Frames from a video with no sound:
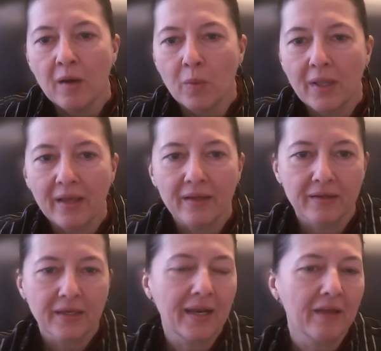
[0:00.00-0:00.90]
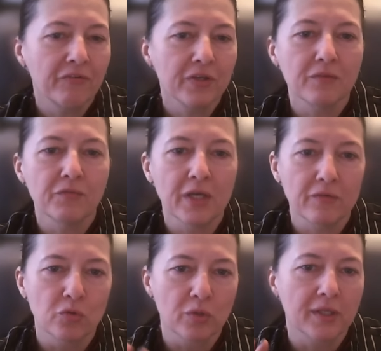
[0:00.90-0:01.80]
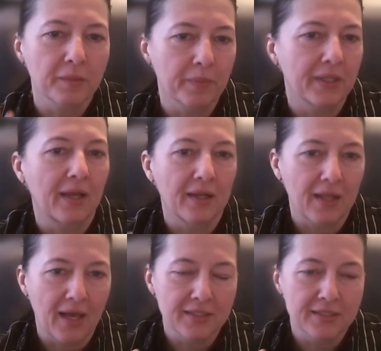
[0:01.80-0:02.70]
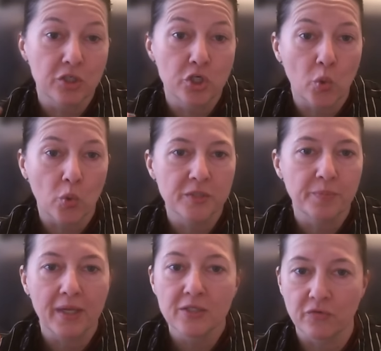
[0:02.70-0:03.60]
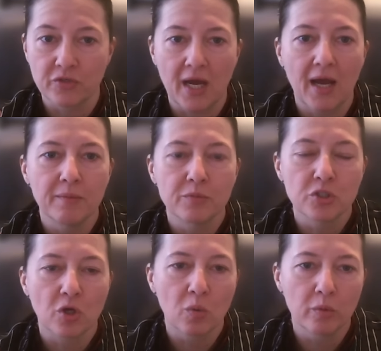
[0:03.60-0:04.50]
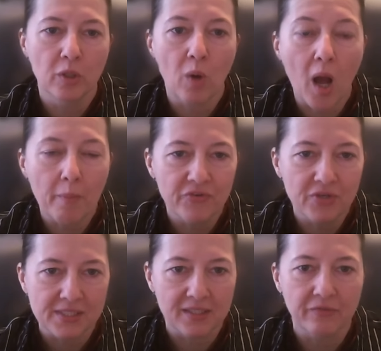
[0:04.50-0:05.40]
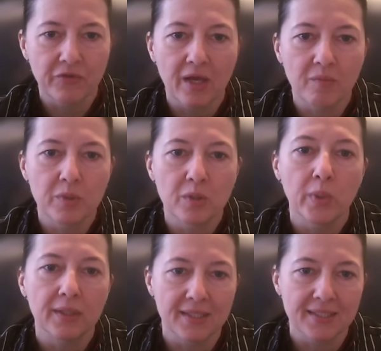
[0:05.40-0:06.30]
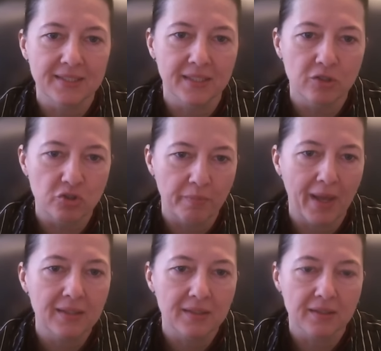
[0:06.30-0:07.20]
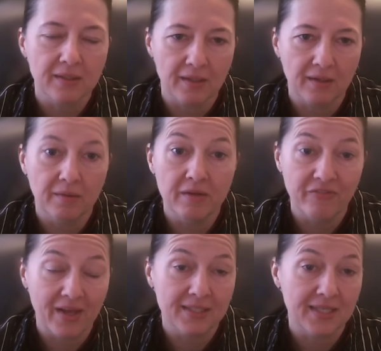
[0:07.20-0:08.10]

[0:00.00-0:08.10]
Well, again, I think that we have to a little bit analyze the short space of time. So, mm. you know, obviously we have been witnessing dramatic uh, events,